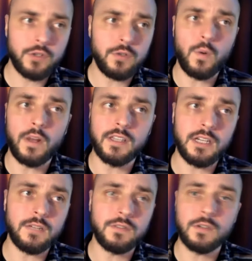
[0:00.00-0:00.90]
to
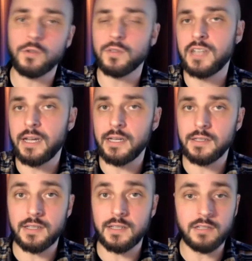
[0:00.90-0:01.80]
qualitative social science
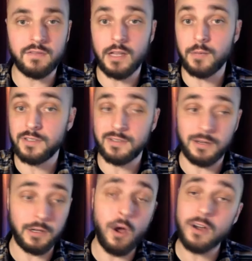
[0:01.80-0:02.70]
that developed
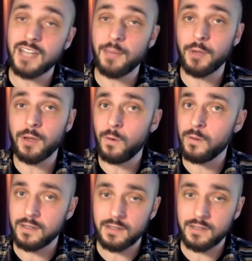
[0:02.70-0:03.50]
a long time ago,